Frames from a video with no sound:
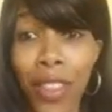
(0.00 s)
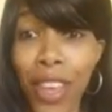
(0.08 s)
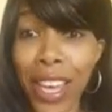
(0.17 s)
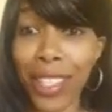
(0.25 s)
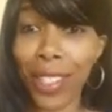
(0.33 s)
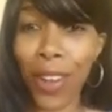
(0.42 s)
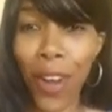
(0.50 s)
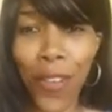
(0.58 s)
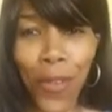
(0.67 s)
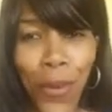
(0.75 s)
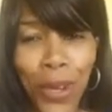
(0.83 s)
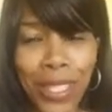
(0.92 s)
That's all
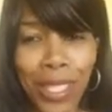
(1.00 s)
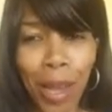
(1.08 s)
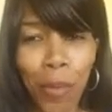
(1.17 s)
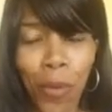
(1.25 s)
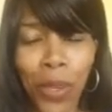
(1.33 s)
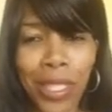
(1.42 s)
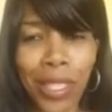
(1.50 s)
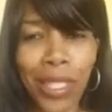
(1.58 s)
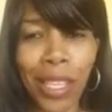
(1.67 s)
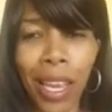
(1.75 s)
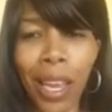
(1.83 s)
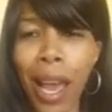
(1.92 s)
for What's Ap
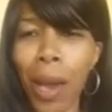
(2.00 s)
Wednesday.